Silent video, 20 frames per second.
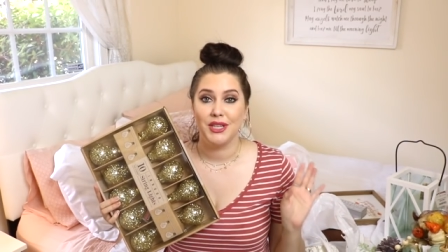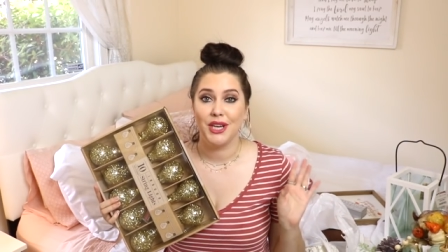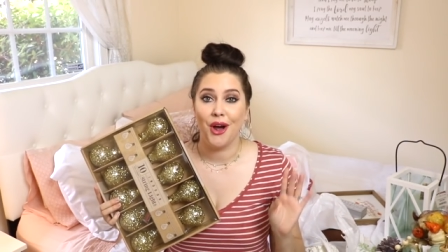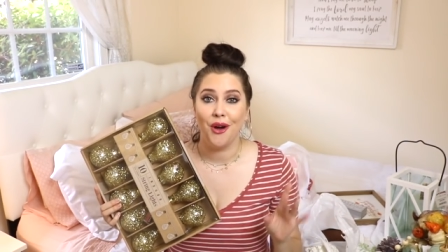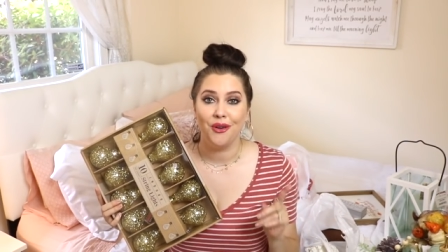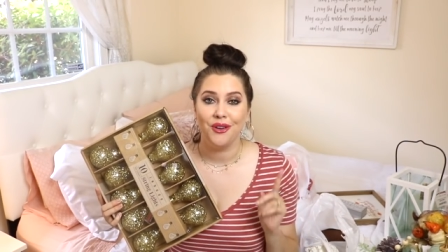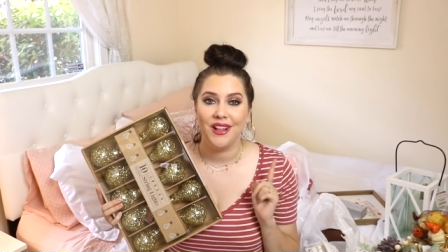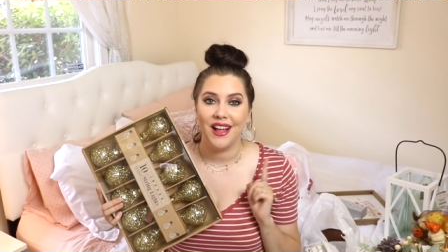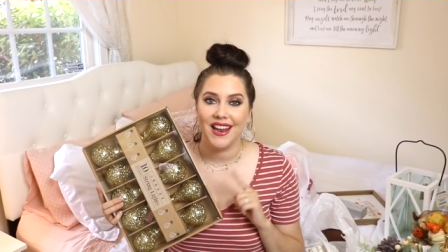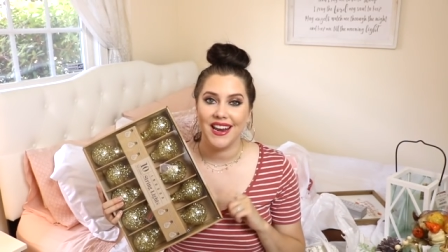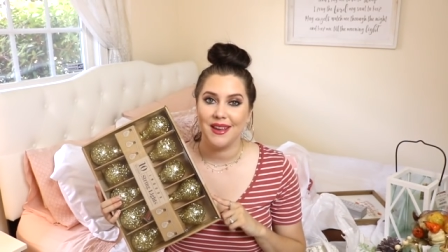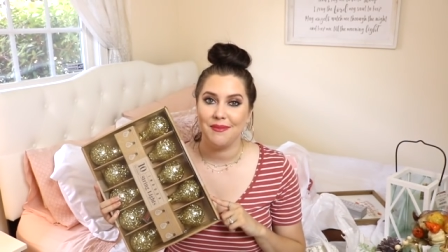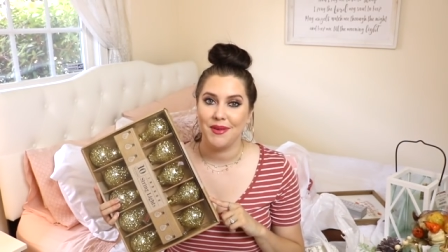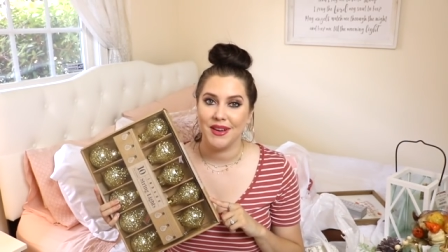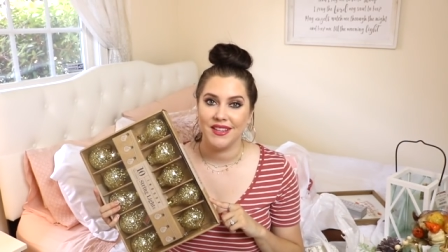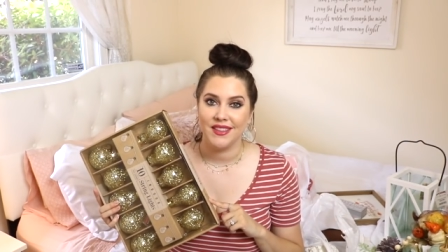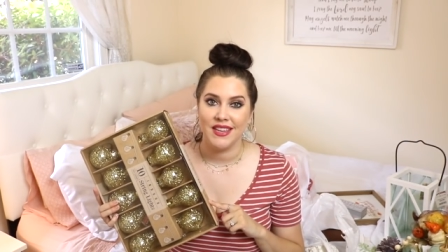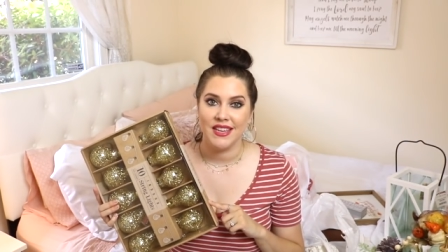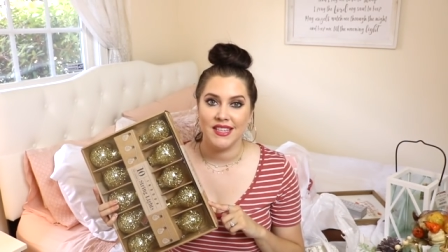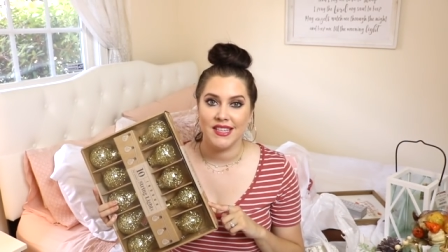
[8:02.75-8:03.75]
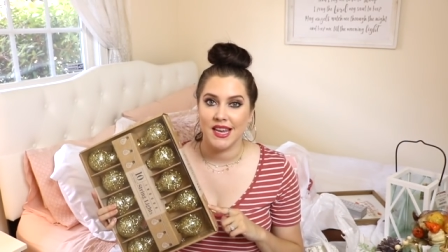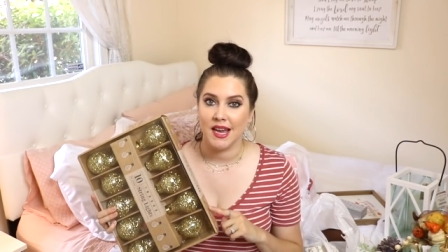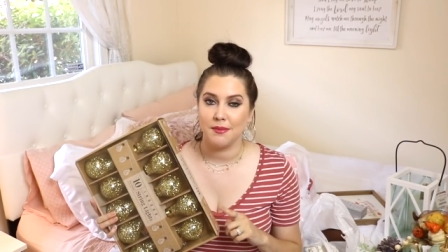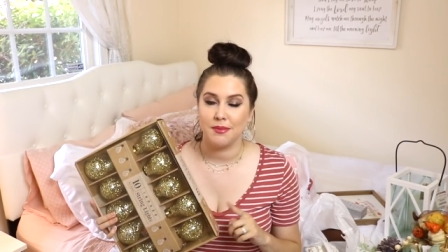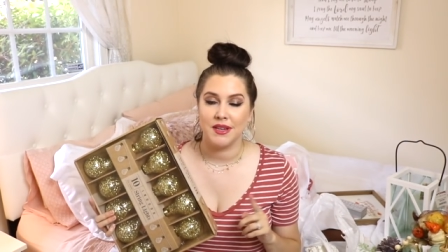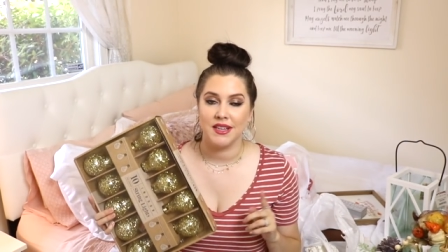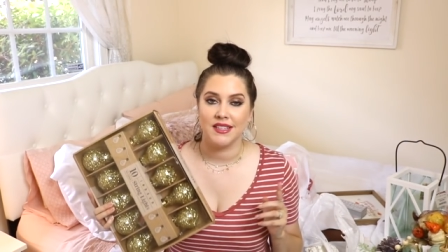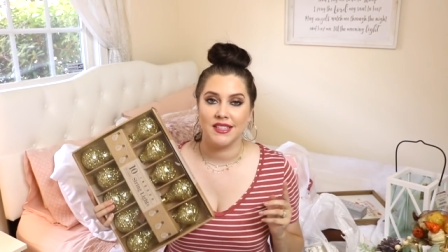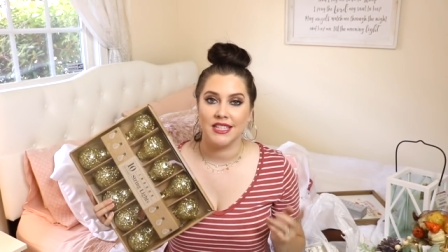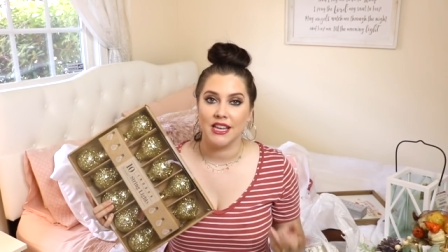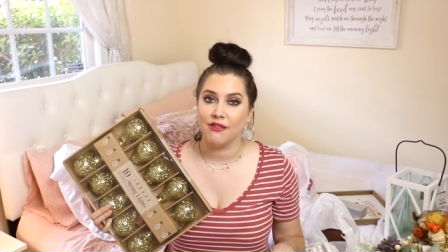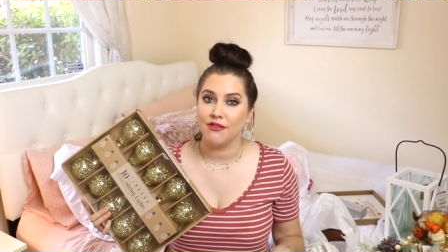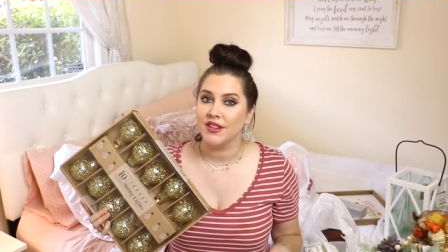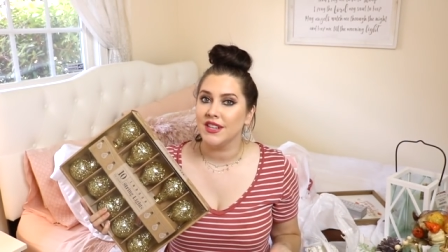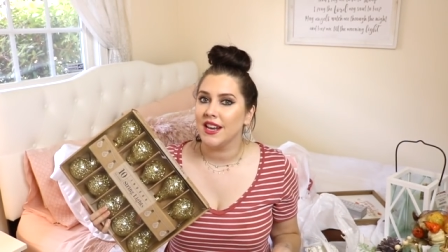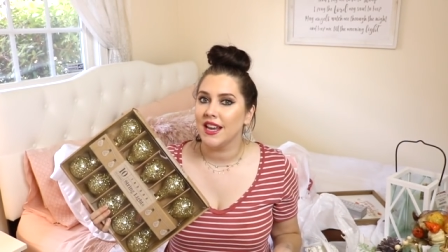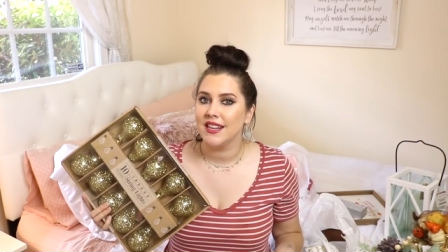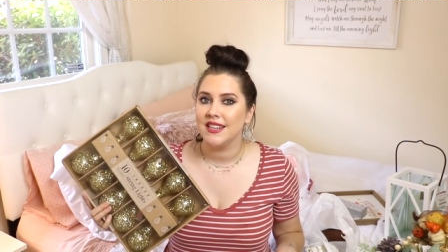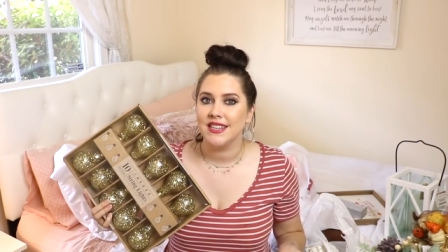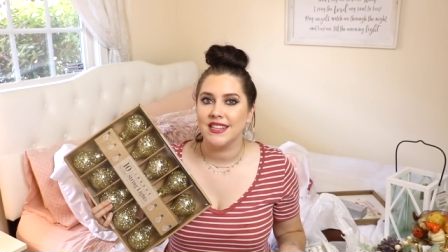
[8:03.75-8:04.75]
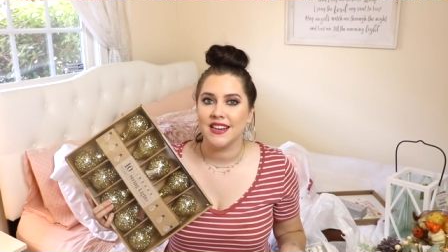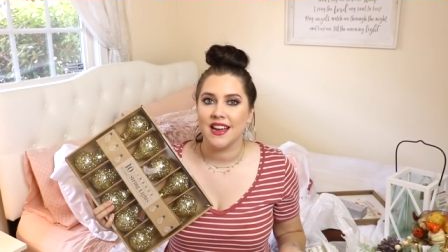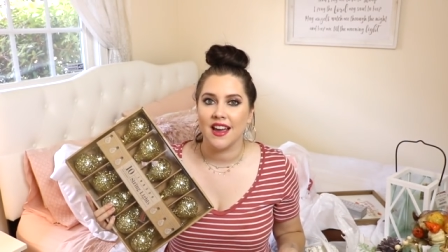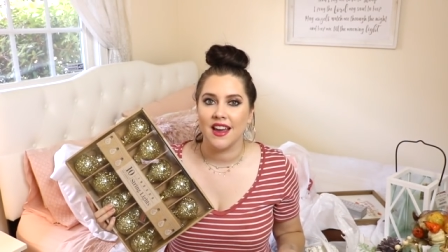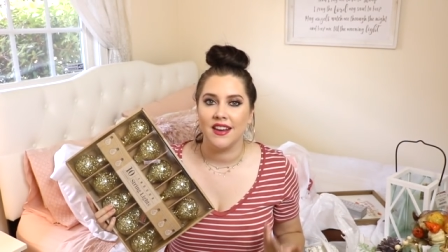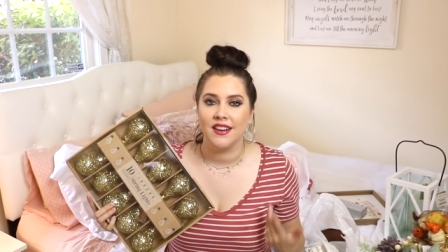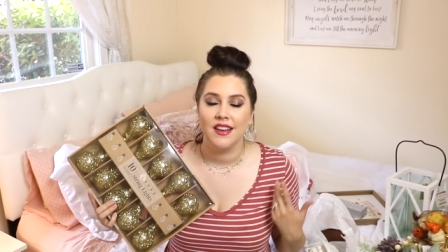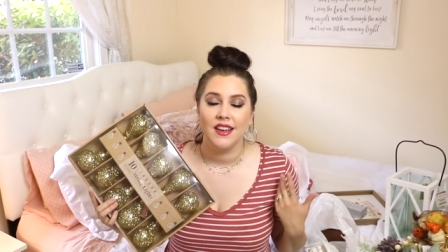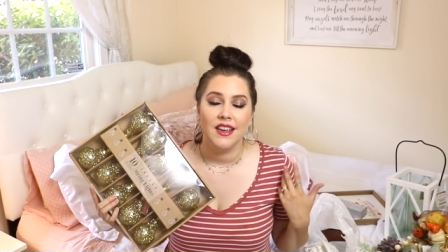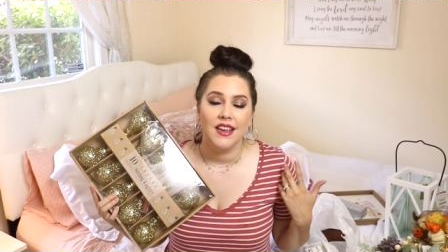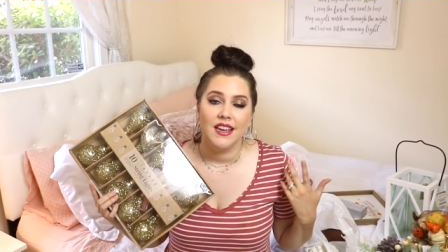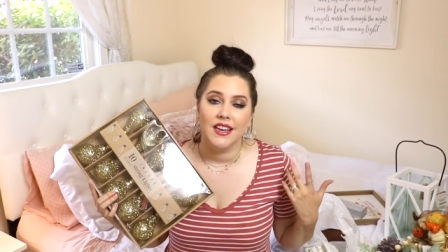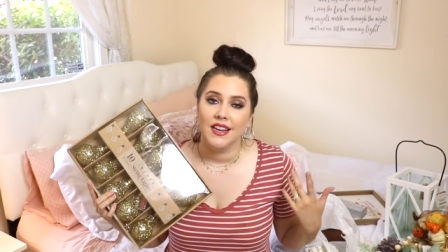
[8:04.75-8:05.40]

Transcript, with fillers: so glad I picked these up because $7.99